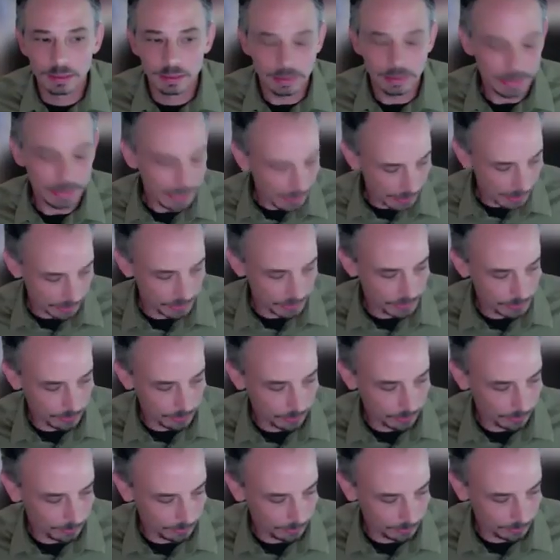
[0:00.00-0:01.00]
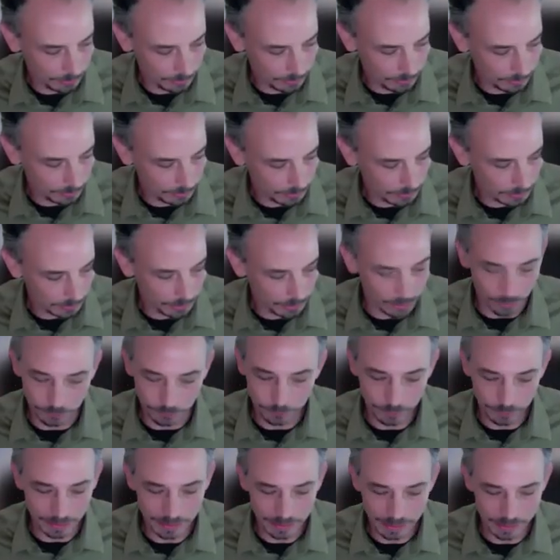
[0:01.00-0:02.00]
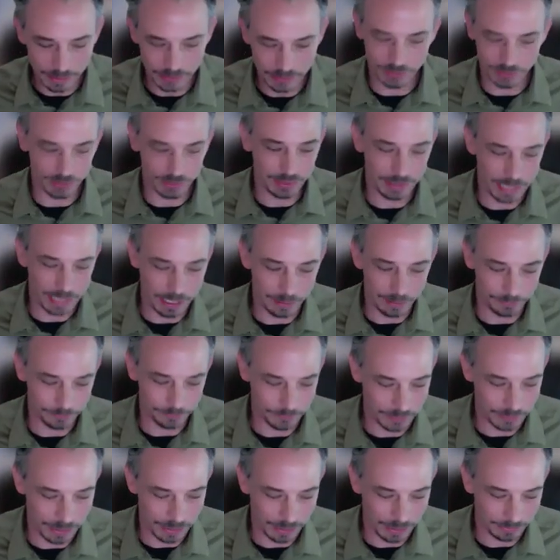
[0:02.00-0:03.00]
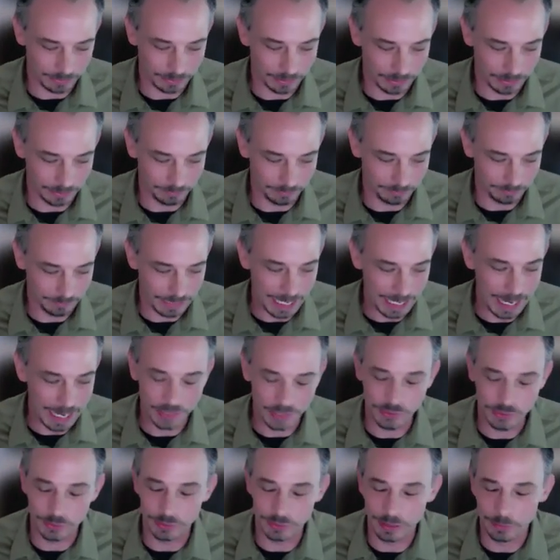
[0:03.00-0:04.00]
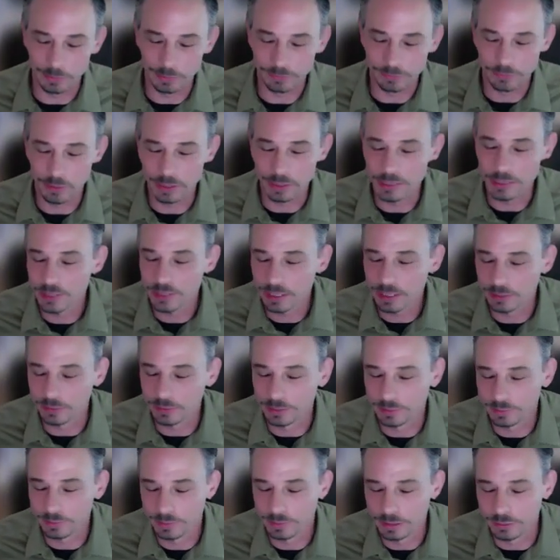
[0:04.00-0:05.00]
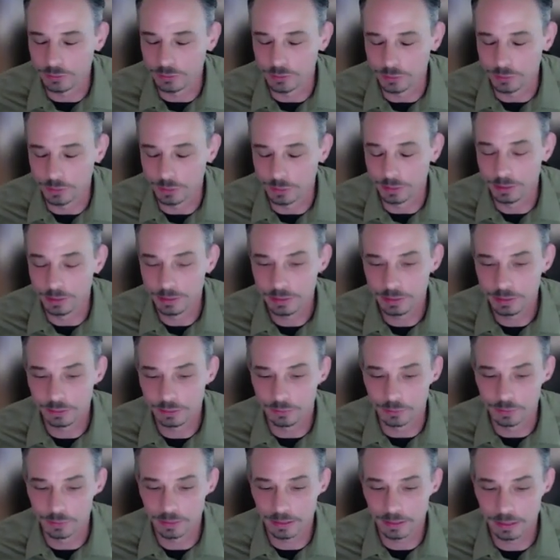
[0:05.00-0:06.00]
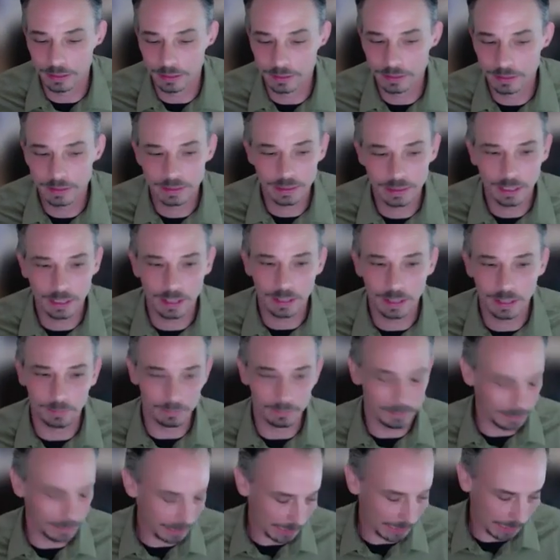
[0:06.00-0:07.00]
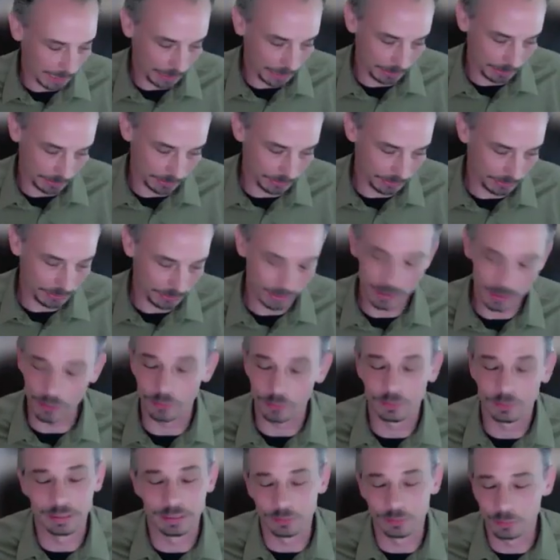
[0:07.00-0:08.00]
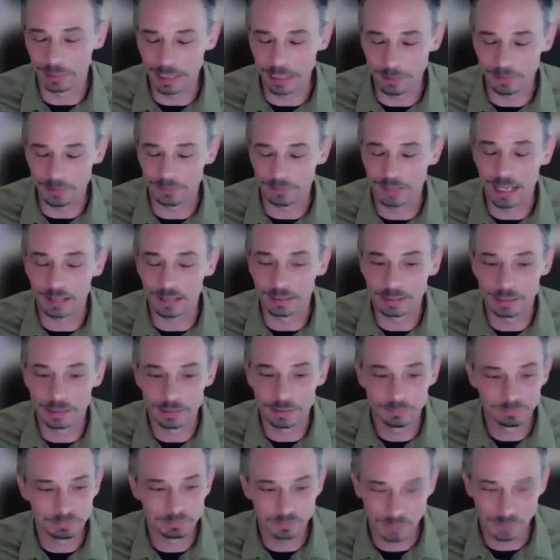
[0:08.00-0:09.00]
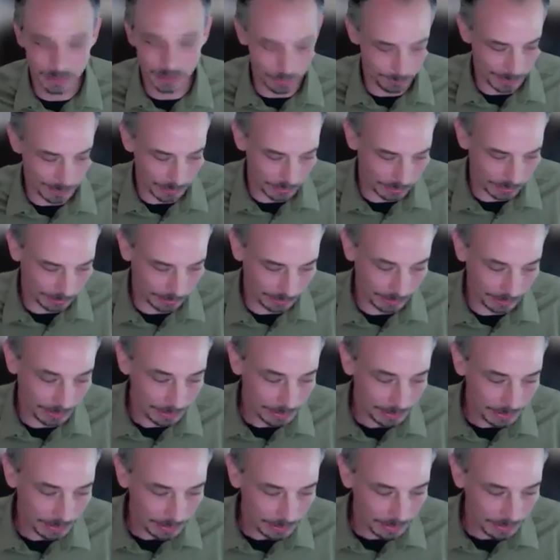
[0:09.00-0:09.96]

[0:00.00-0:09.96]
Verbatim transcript: Yeah, so you know, flooding is kind of a, a hazard that we've always had to endure in Oregon, um, and you know, in the Willamette Valley especially.